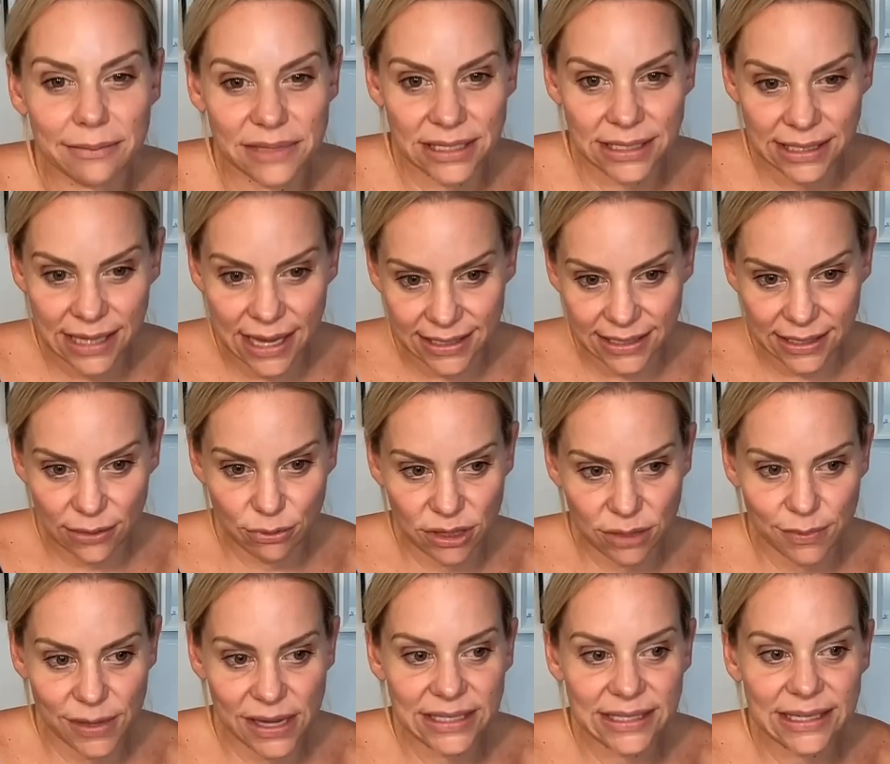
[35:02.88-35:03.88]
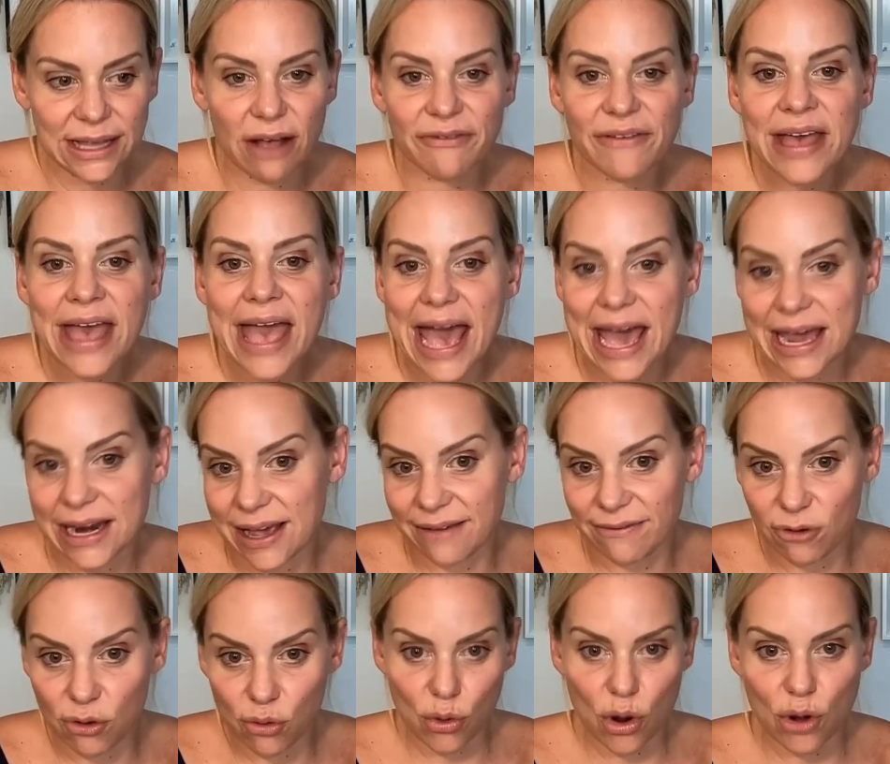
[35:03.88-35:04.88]
disgusted with myself, and I've
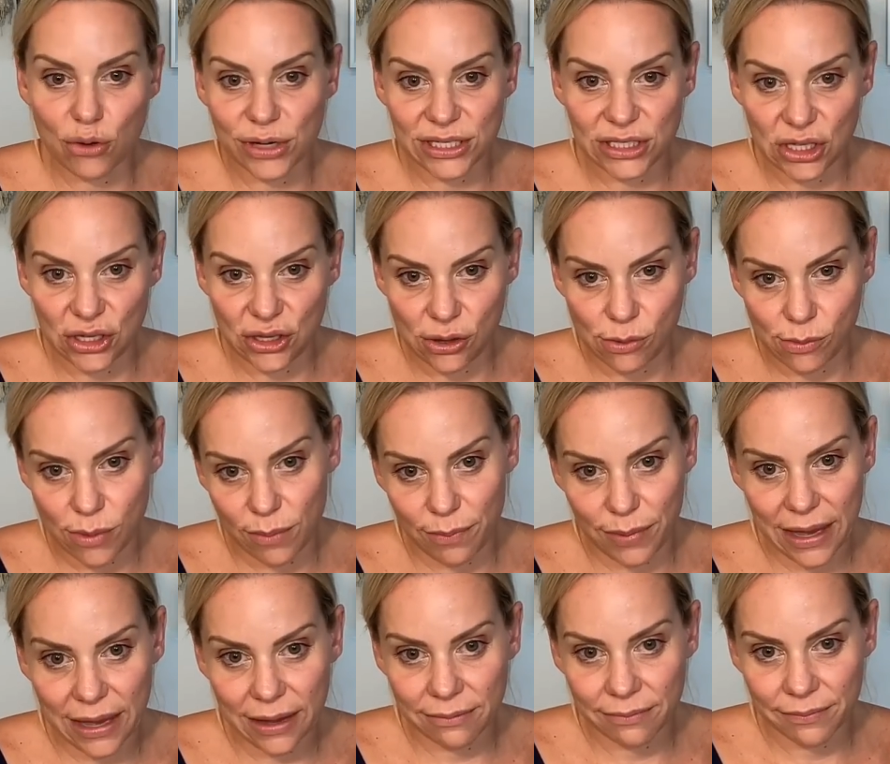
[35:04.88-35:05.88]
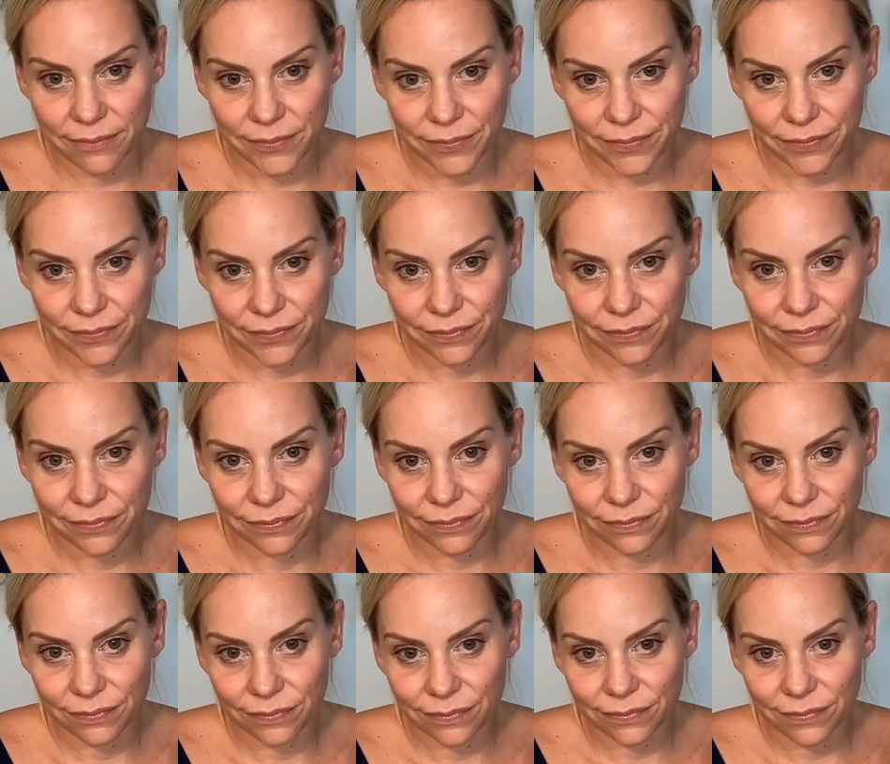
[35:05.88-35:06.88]
grown as a human being.
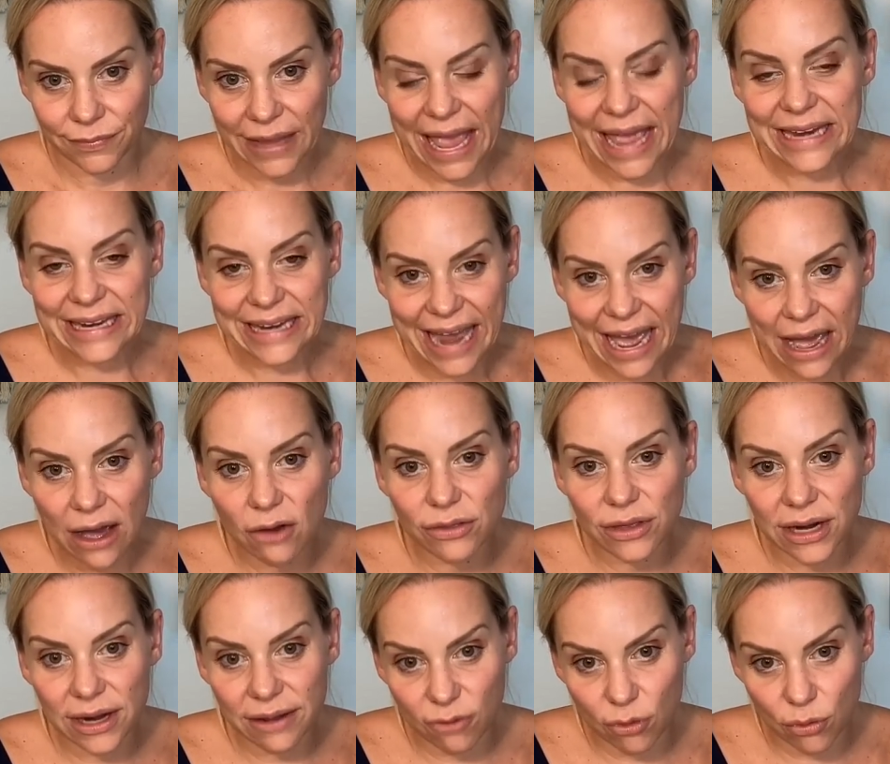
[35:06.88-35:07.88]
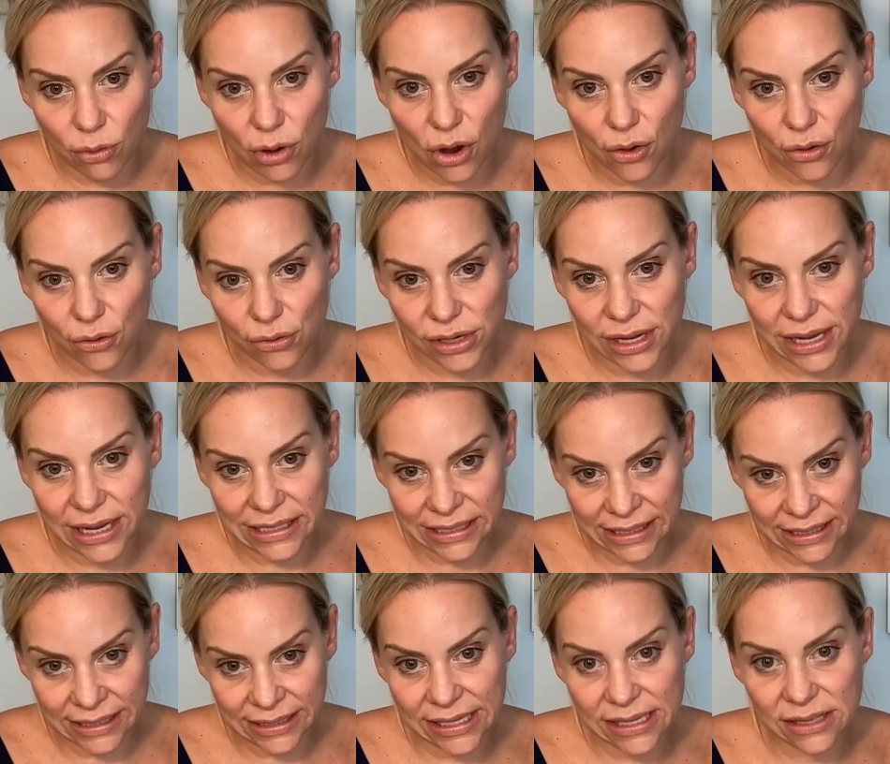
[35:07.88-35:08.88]
And now that I've grown and
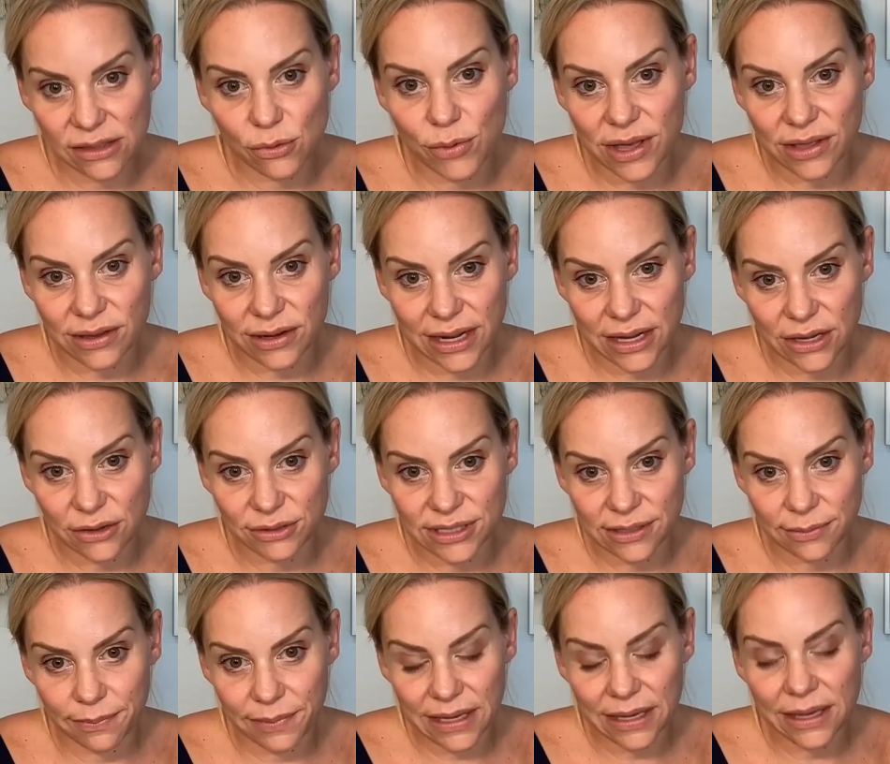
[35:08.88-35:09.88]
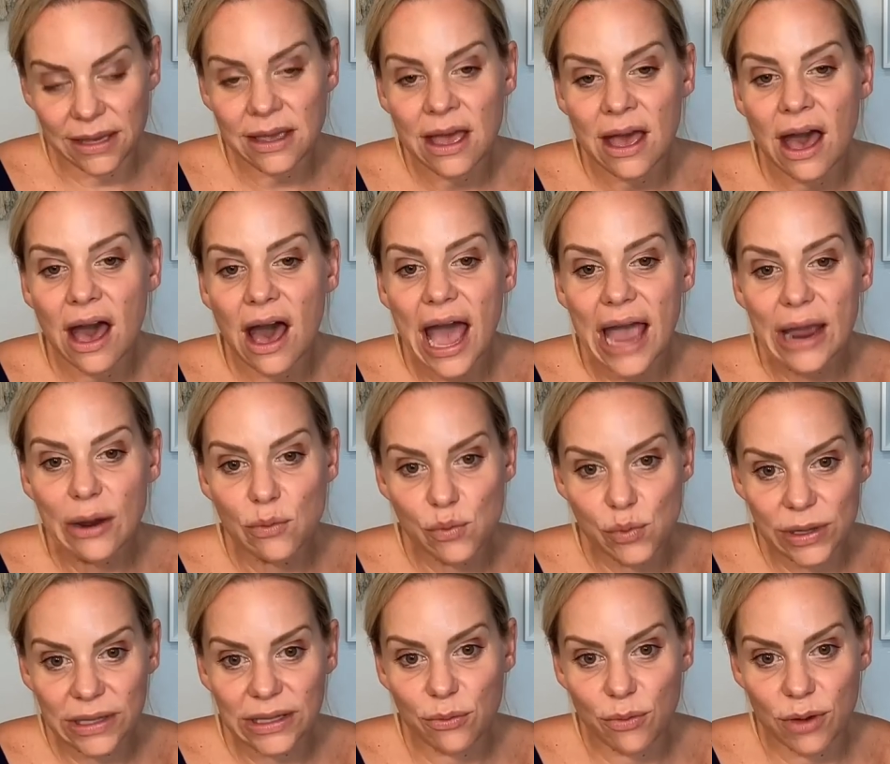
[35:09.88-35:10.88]
see the way that I used to be, I
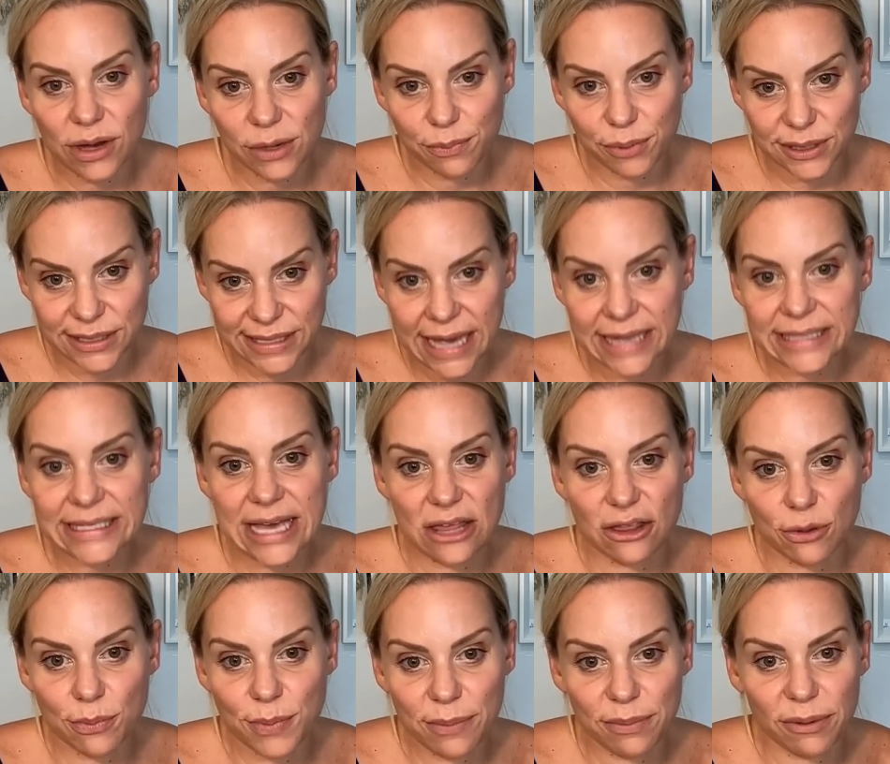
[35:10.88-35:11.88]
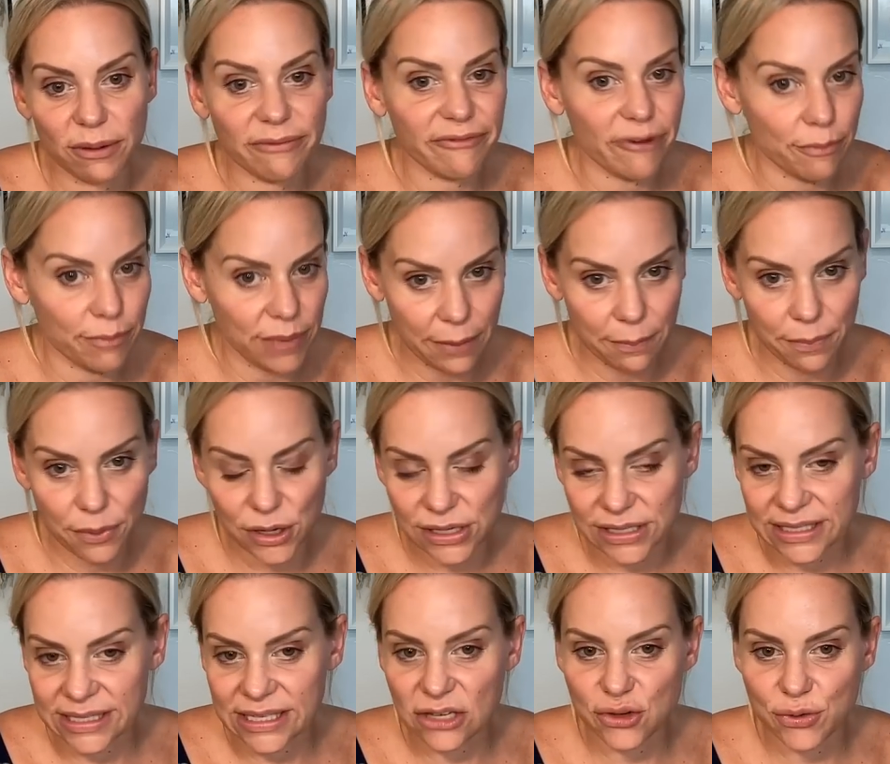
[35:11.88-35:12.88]
really want to protect other people from being put in
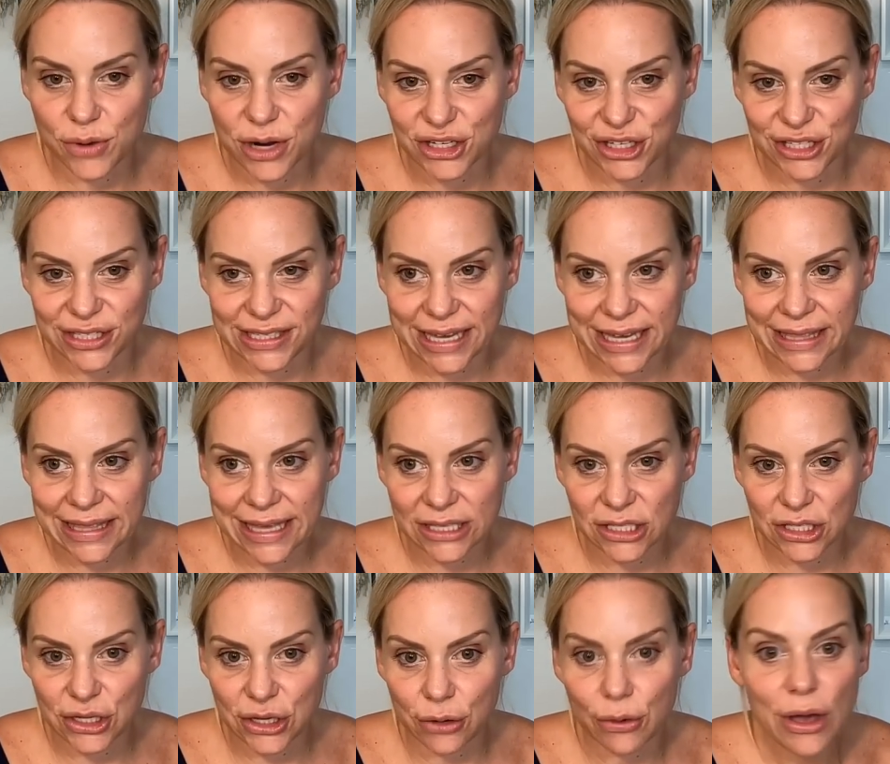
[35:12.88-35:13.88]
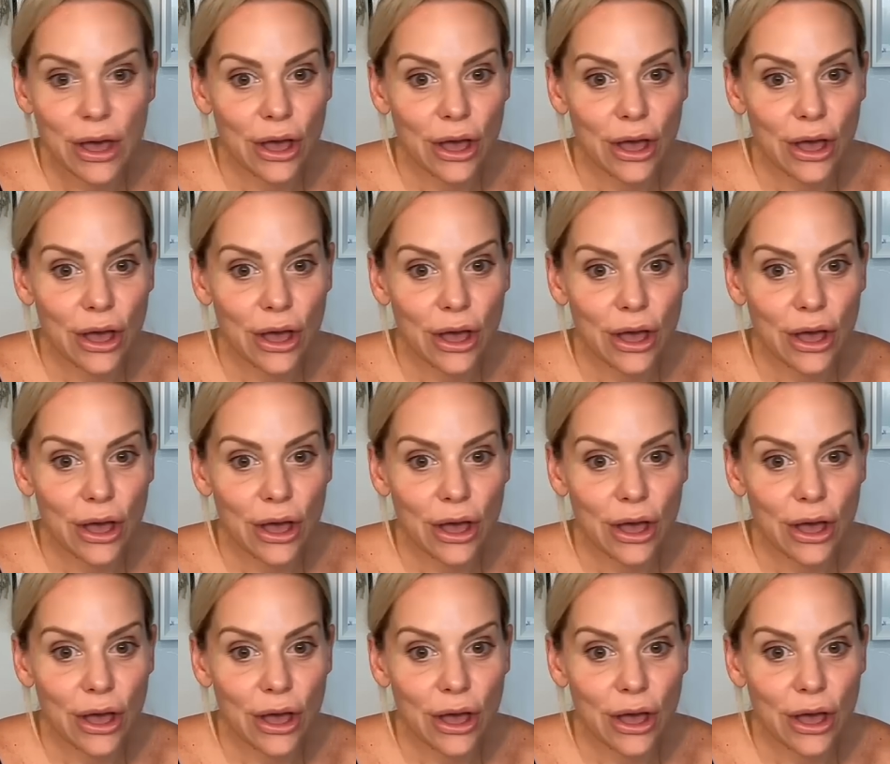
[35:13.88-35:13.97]
situations like that too.